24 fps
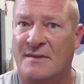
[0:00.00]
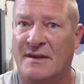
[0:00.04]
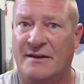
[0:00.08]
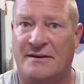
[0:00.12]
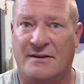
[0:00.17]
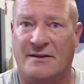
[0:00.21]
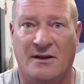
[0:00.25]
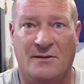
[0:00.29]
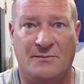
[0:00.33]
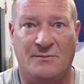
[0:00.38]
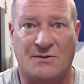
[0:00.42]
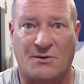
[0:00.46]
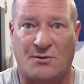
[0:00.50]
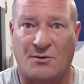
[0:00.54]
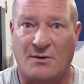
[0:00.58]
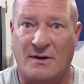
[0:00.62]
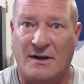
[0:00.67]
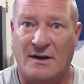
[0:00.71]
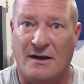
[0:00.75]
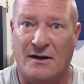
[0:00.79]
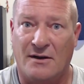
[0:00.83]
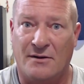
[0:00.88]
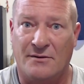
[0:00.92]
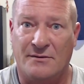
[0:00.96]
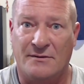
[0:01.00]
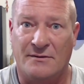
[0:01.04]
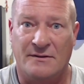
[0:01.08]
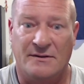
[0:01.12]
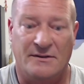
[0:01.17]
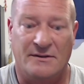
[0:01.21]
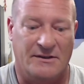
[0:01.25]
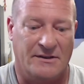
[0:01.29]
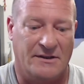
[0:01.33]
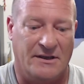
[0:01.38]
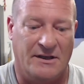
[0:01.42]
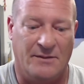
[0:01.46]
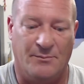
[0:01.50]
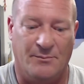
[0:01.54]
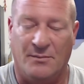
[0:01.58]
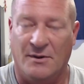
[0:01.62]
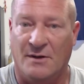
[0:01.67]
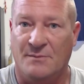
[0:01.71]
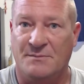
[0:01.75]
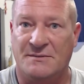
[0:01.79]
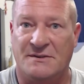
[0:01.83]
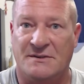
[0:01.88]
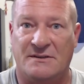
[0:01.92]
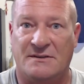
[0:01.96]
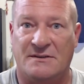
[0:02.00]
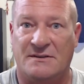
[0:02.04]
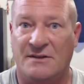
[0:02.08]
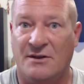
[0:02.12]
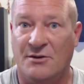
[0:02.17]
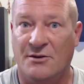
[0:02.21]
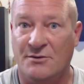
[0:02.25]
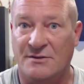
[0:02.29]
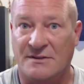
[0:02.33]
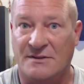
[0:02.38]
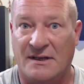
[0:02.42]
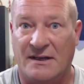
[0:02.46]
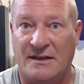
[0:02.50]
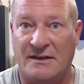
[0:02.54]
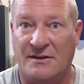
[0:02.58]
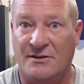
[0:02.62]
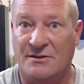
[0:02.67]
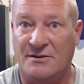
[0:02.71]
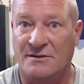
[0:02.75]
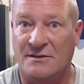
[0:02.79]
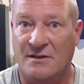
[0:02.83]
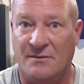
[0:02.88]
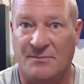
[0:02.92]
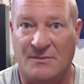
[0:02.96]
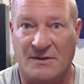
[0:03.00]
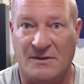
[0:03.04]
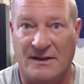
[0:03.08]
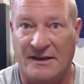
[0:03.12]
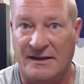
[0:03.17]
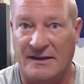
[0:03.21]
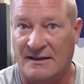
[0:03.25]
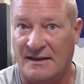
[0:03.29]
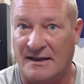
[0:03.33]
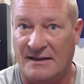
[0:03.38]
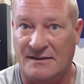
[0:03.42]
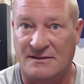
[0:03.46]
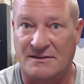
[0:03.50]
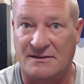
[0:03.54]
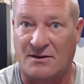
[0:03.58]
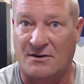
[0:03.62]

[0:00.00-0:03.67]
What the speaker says: it comes around, it bumps its nose on you or something like that,